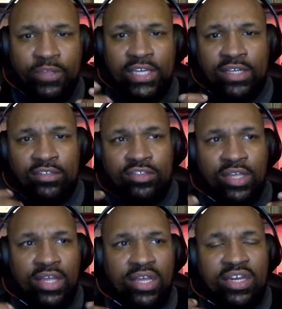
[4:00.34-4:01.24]
these
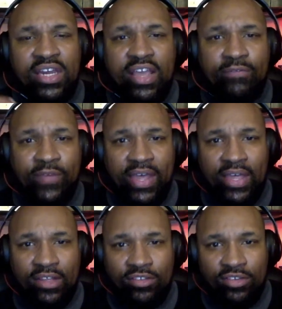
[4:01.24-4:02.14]
Knicks
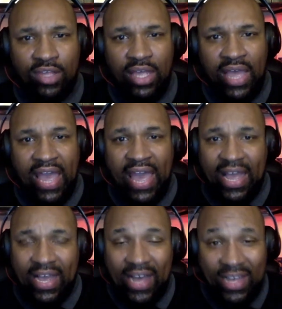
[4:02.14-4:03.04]
fans
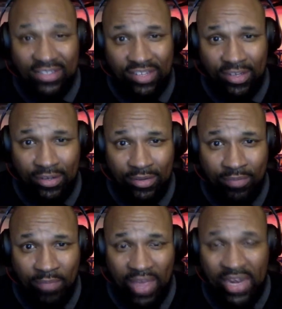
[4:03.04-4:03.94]
had content
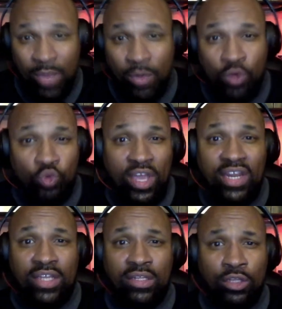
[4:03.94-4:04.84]
and they were
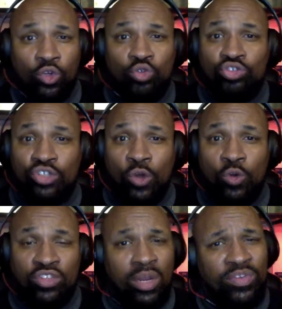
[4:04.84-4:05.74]
creating little
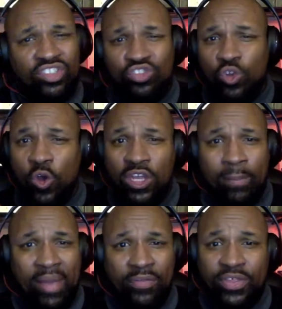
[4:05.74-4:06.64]
shows and they were just talking
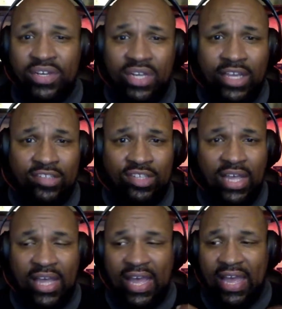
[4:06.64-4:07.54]
about the Knicks
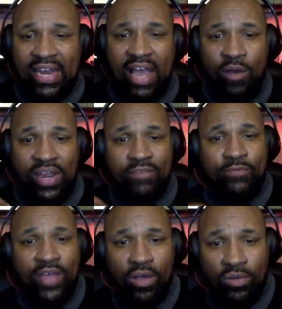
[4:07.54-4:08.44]
and how they
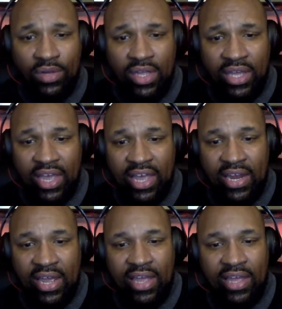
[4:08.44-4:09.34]
felt and
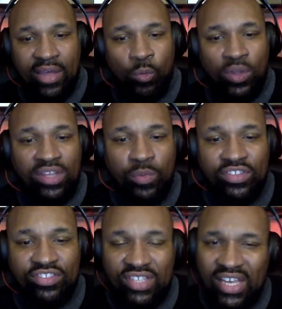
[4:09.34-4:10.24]
what they were
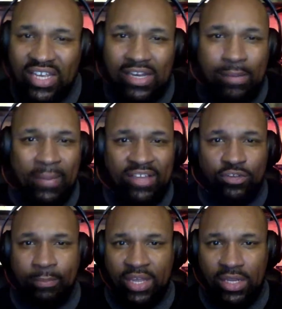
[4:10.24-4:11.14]
seeing in the major
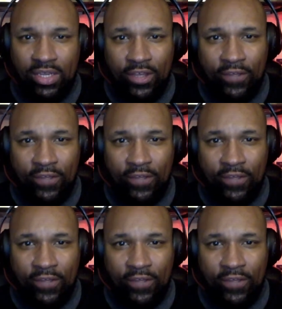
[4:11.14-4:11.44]
media.